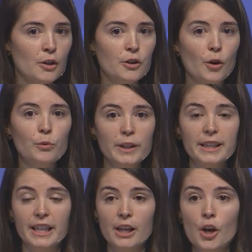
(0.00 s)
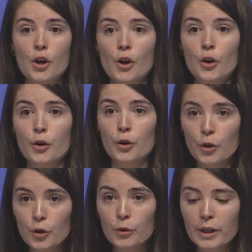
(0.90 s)
No, really,
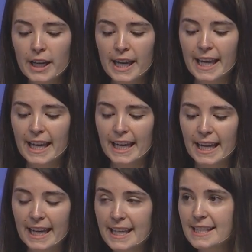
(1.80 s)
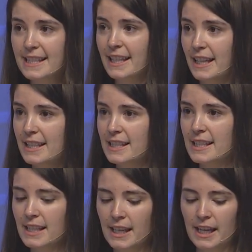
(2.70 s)
who is
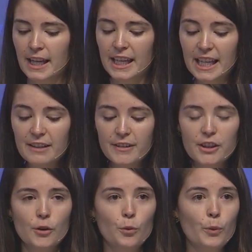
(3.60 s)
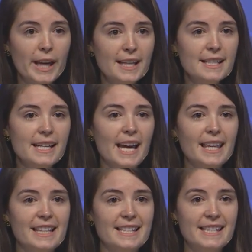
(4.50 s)
this? Even the wind
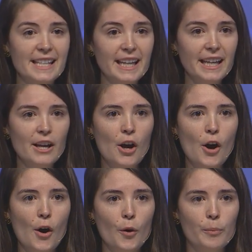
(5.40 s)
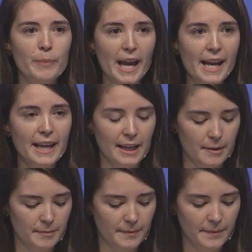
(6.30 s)
and the sea obey
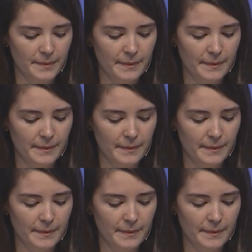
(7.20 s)
him.